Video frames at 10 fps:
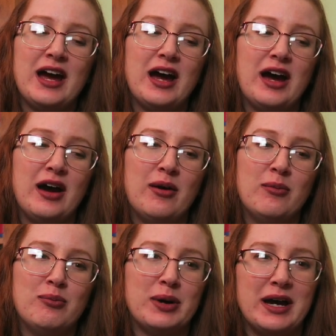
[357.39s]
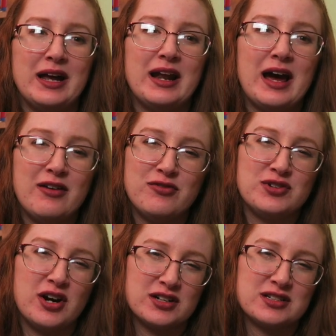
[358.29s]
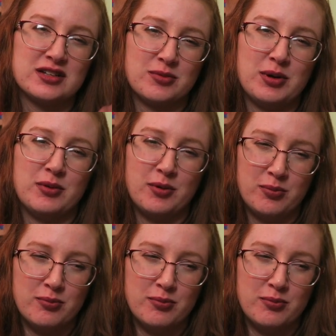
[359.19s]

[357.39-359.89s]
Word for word: Um, but I've talked a little bit